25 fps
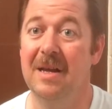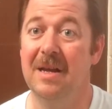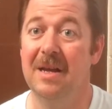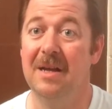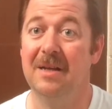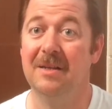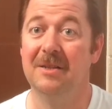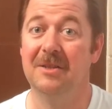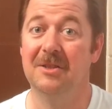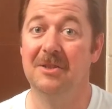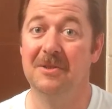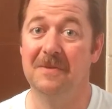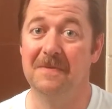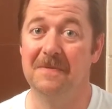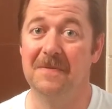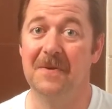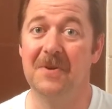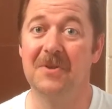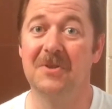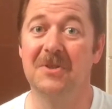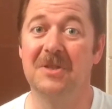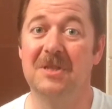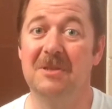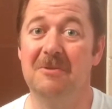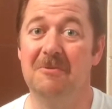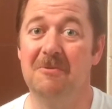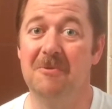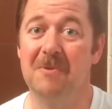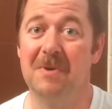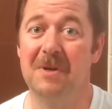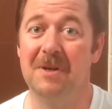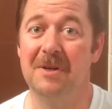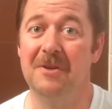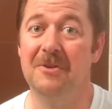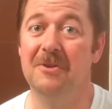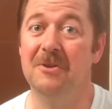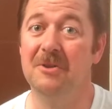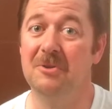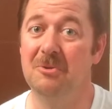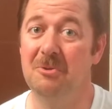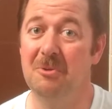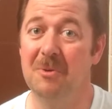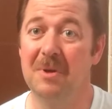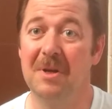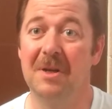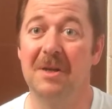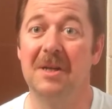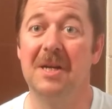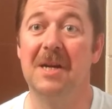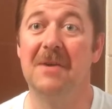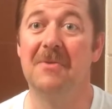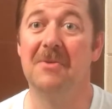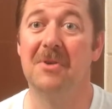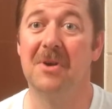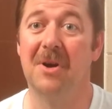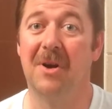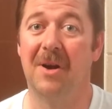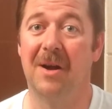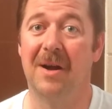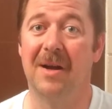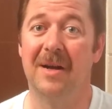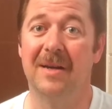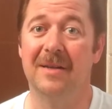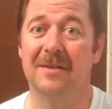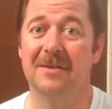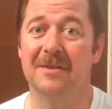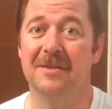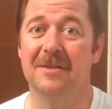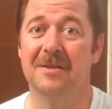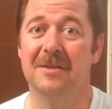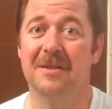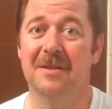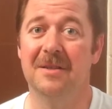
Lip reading: So first thing we want to do is we want to cover our eyes.